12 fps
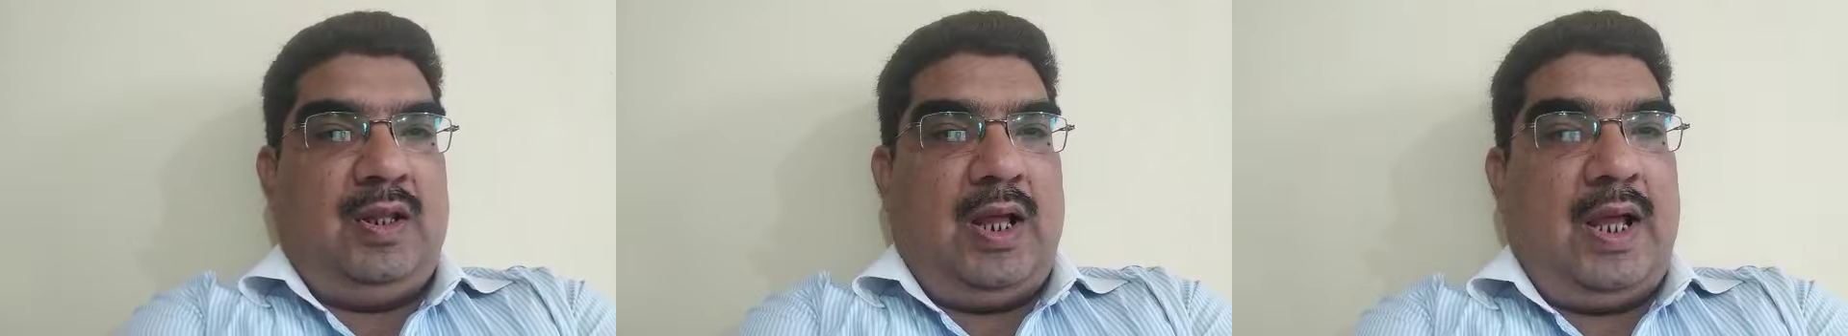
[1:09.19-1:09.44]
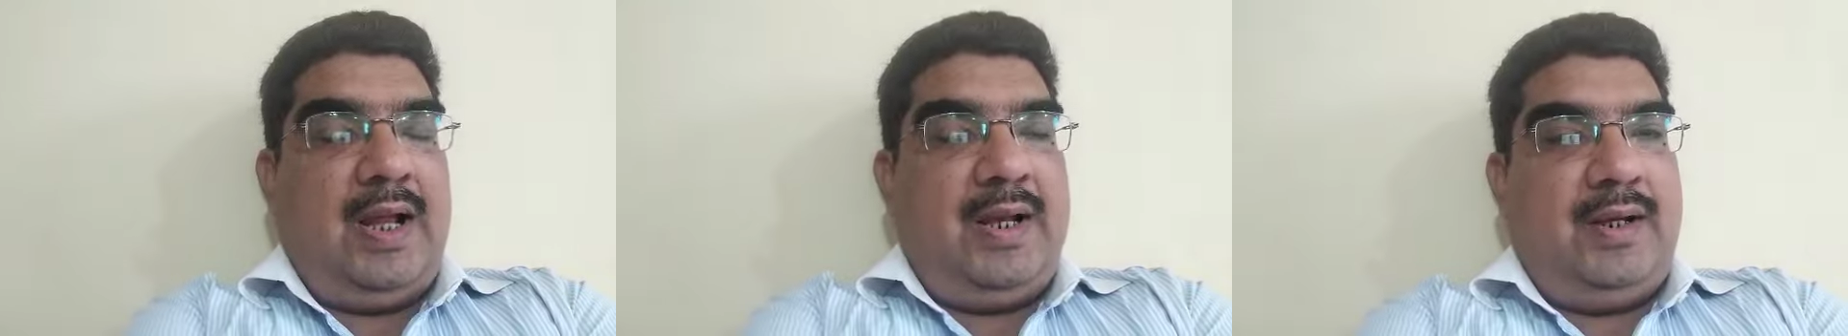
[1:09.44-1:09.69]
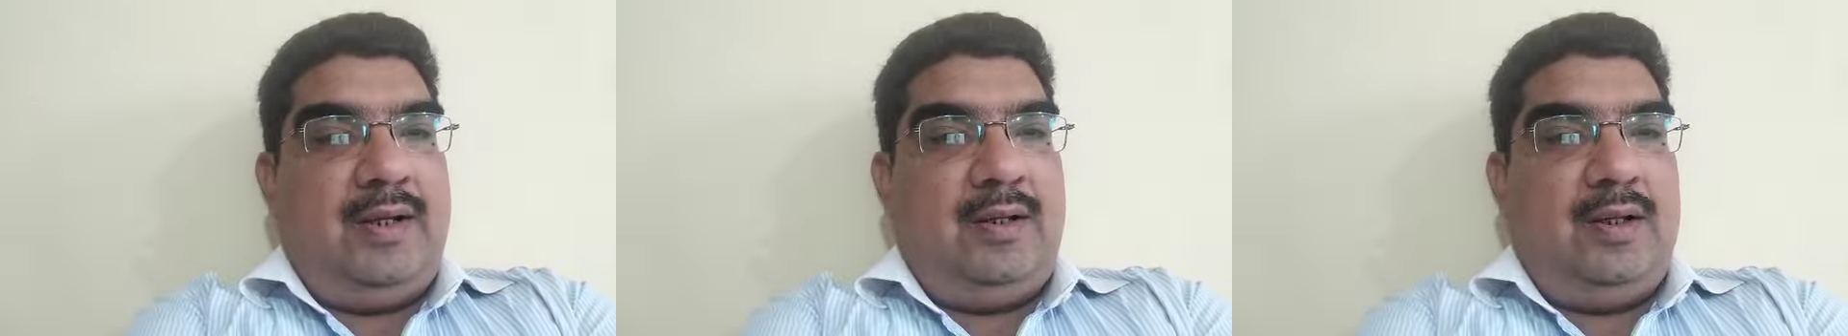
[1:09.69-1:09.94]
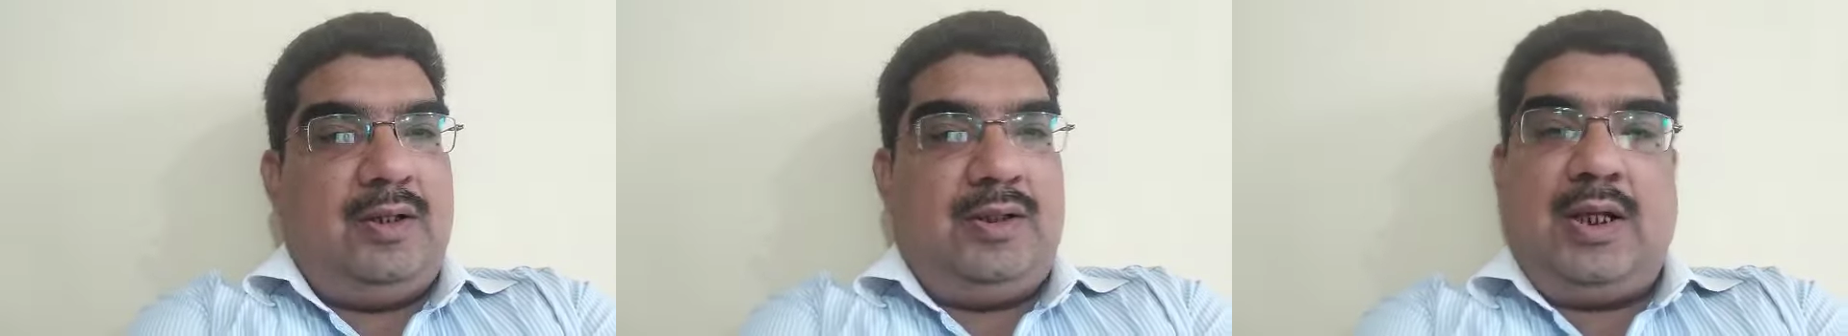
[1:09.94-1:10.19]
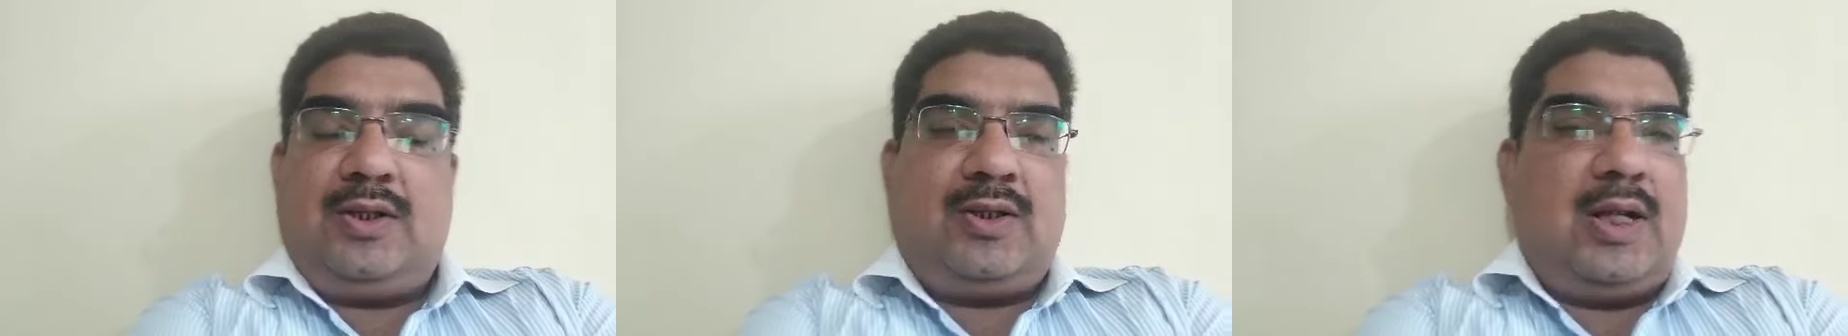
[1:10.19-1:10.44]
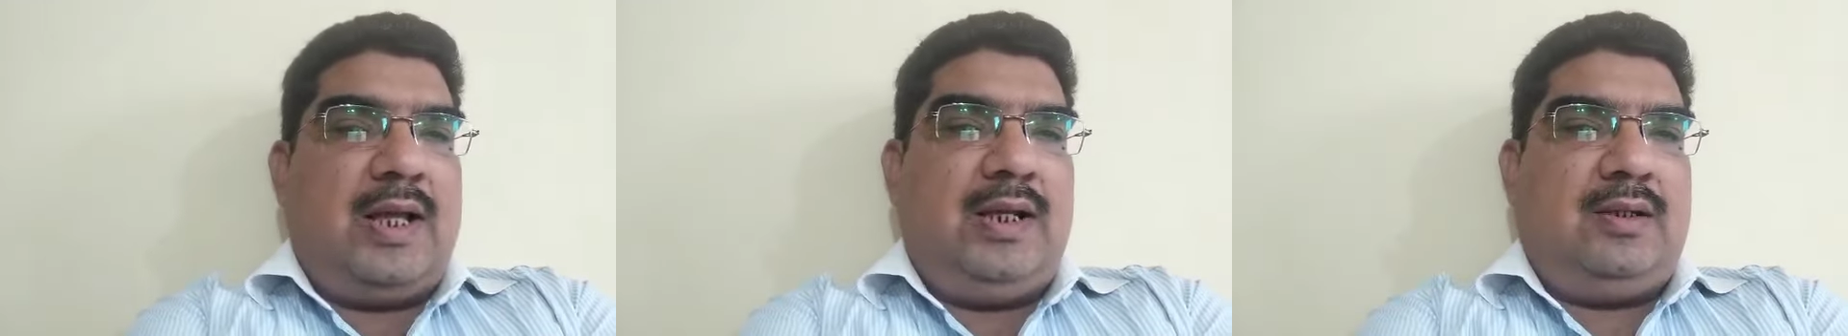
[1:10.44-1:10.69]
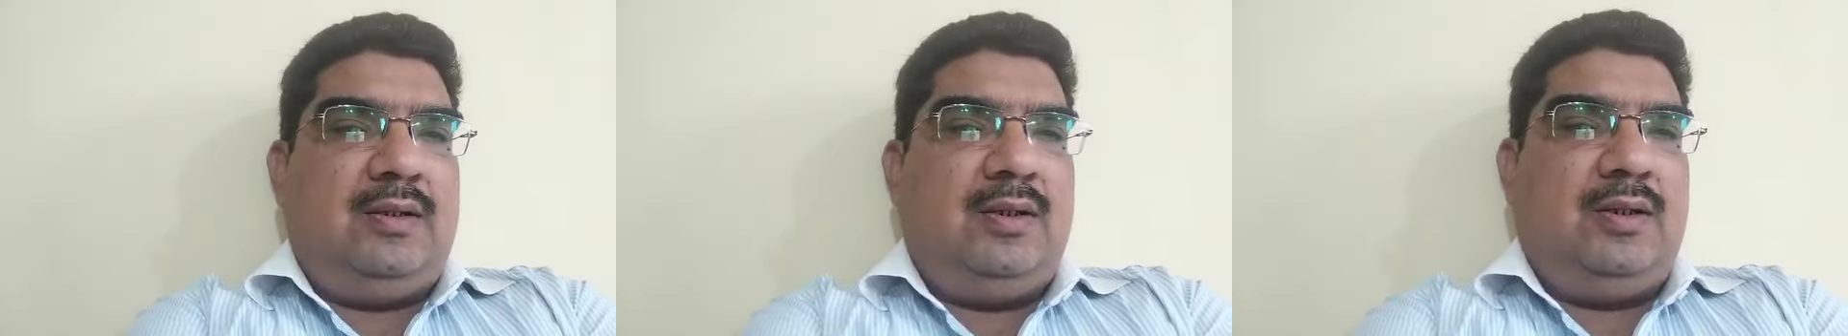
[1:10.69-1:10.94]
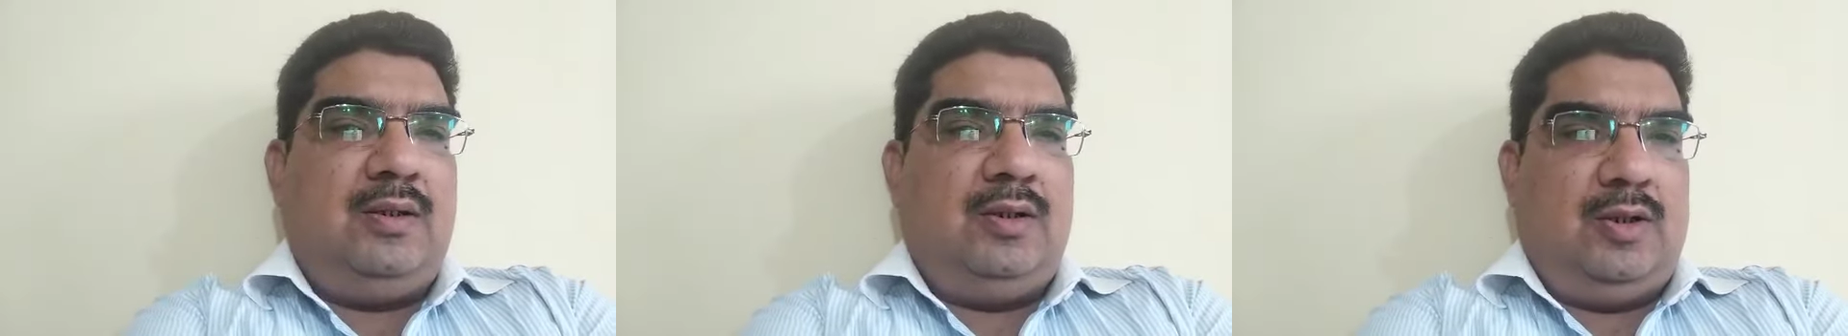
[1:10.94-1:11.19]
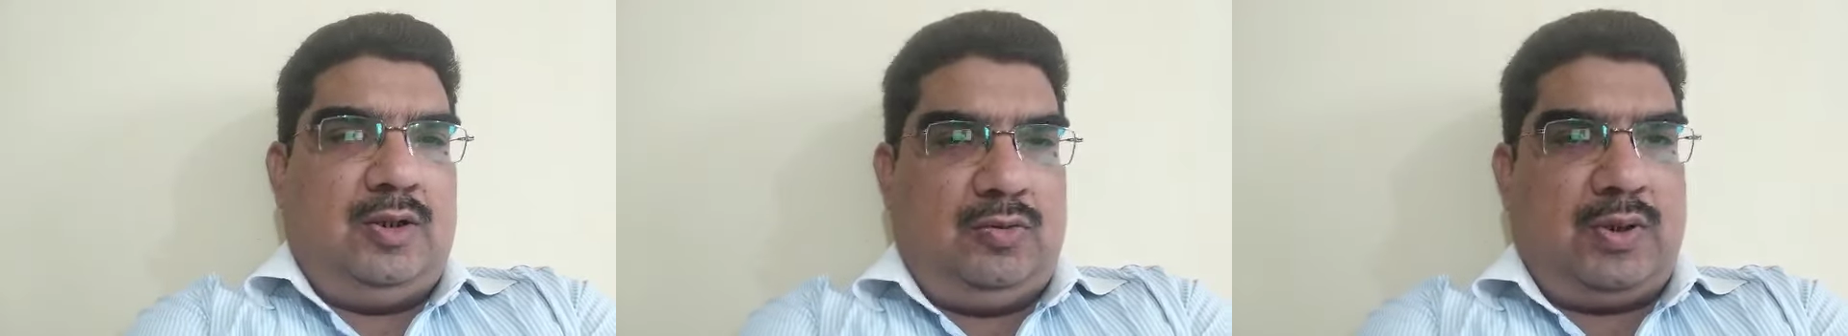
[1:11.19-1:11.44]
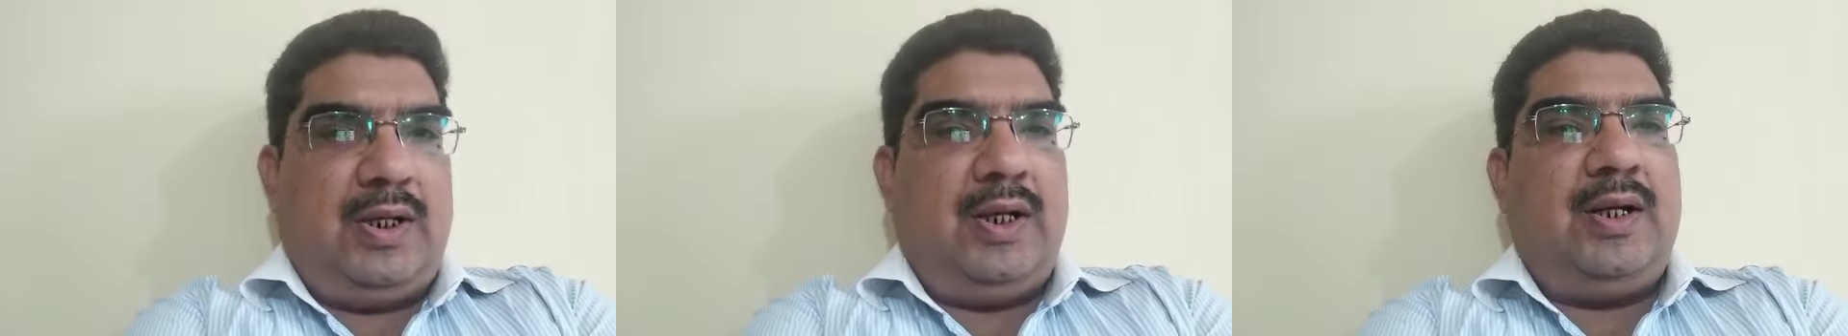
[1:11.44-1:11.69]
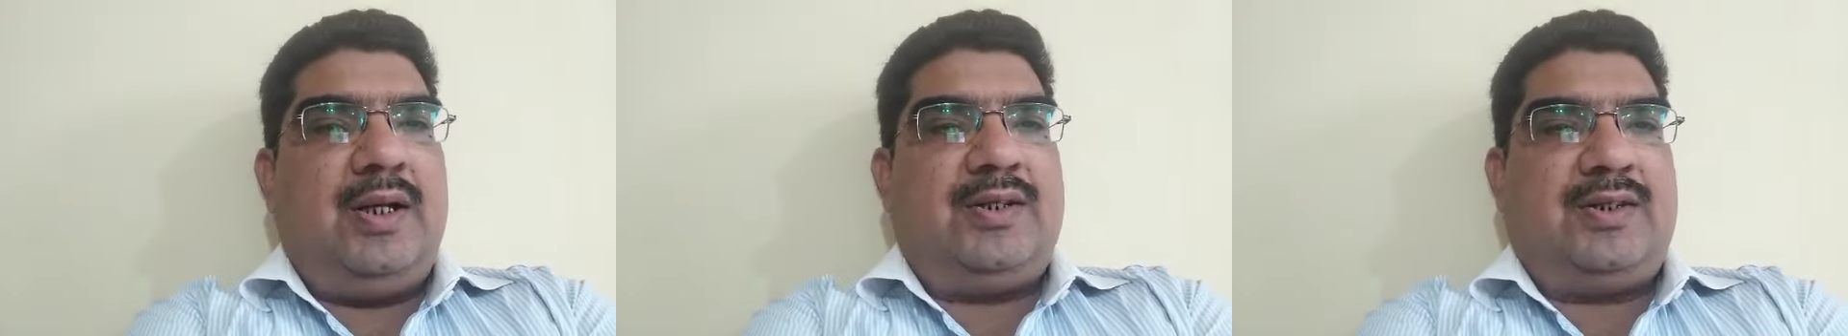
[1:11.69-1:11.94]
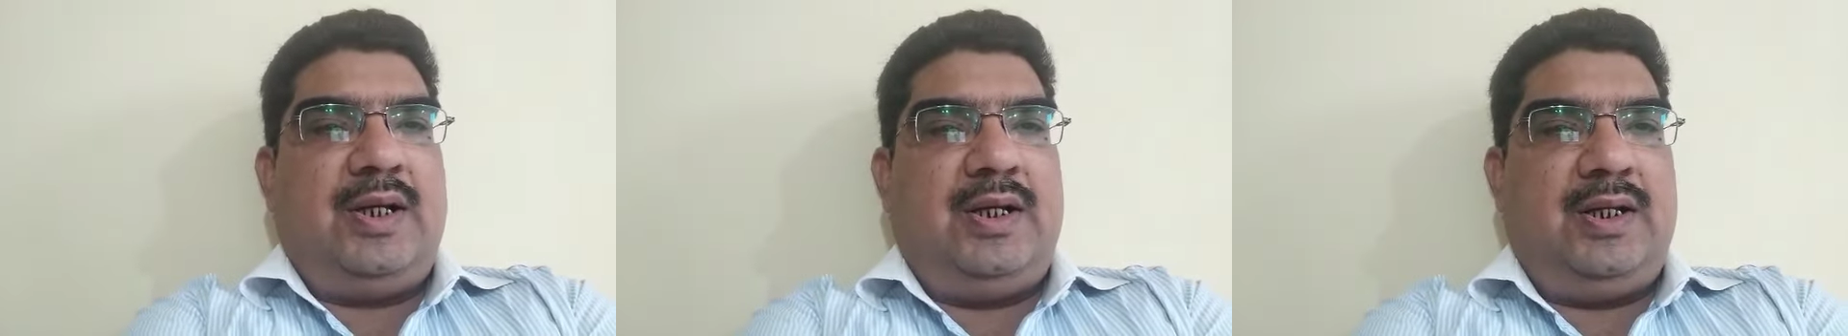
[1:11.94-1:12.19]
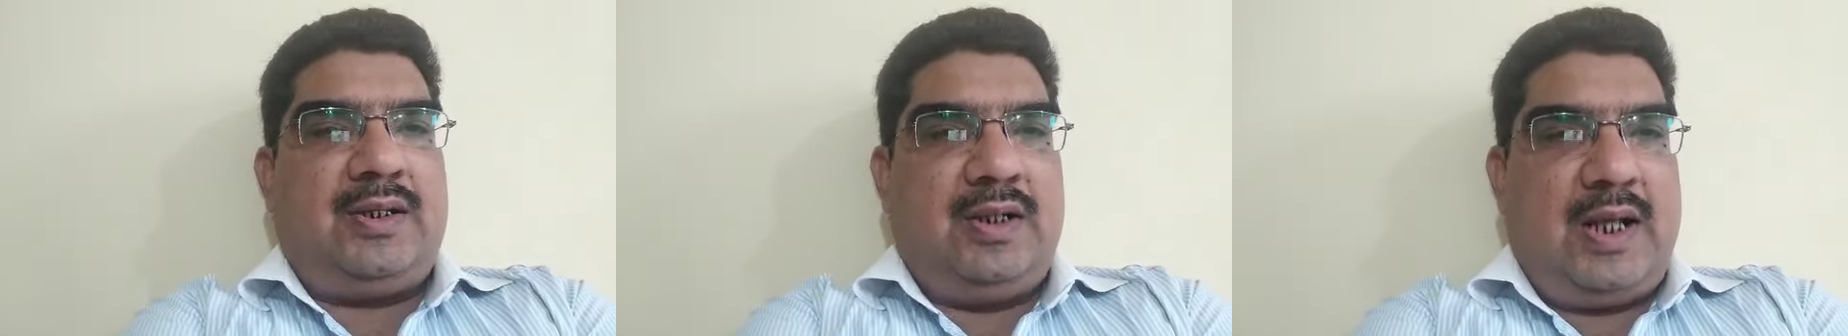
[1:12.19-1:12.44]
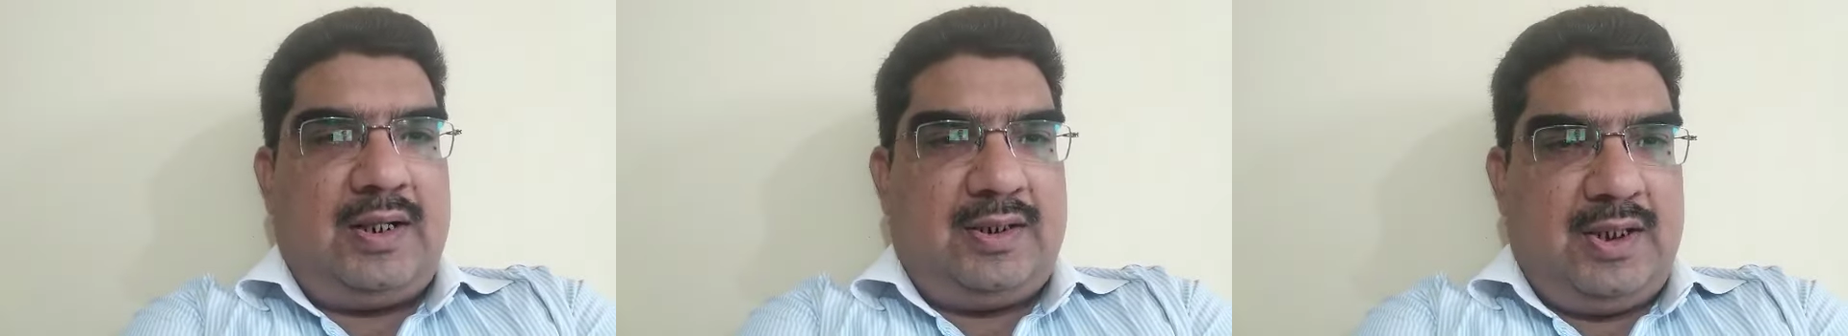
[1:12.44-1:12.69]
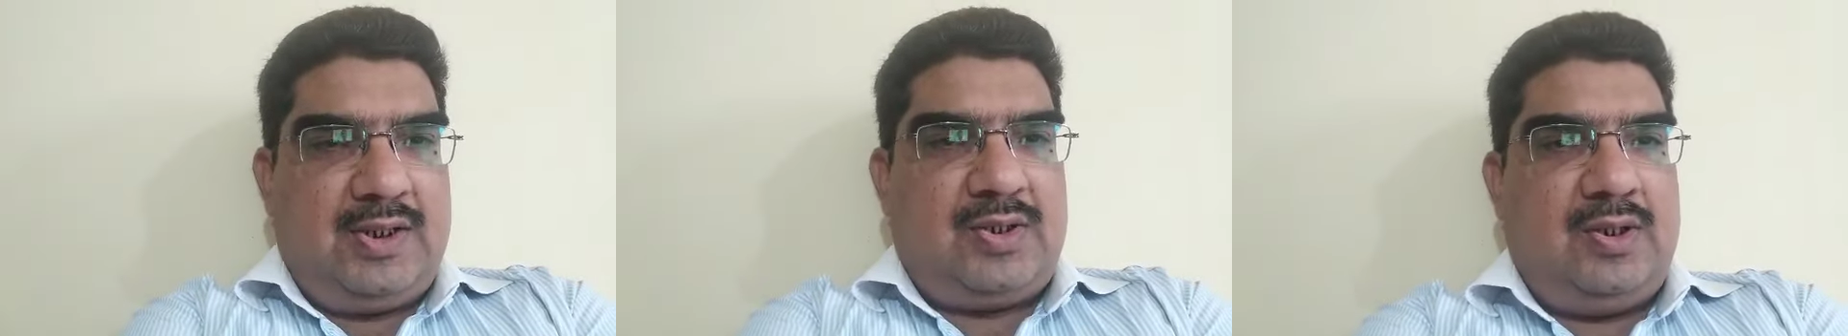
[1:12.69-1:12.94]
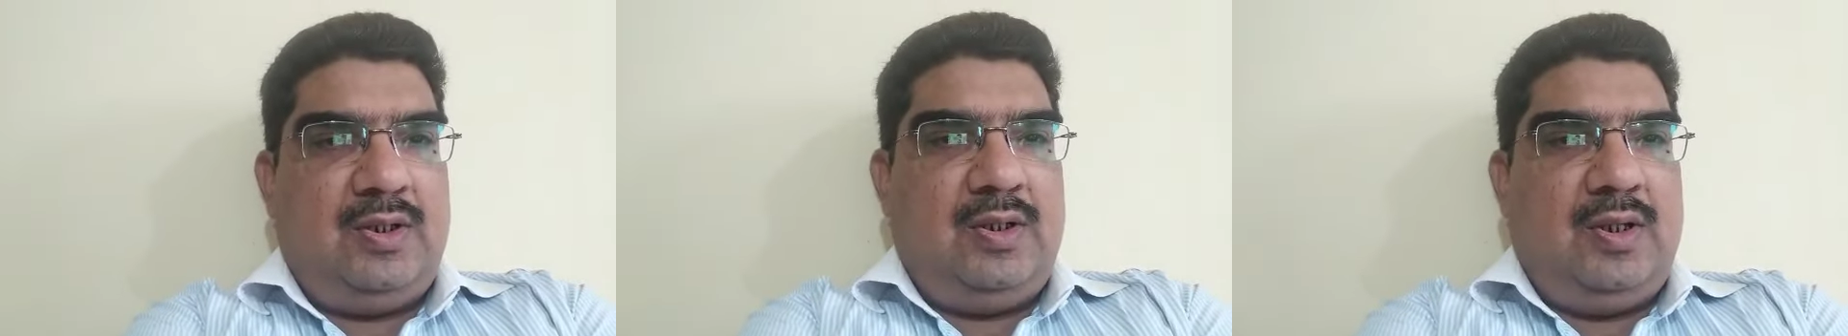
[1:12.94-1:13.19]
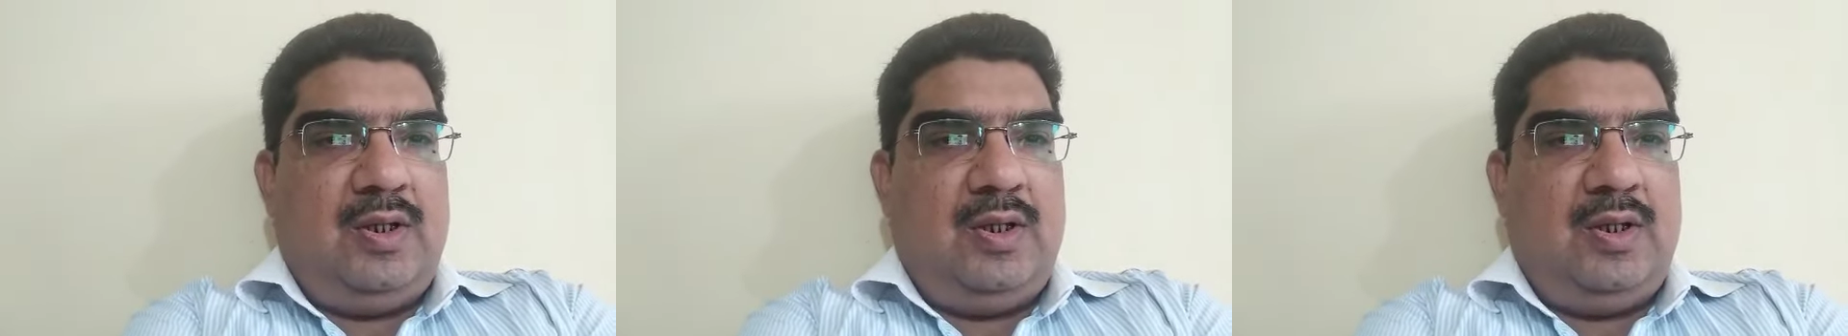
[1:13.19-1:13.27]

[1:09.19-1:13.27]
and just like you can understand it like this,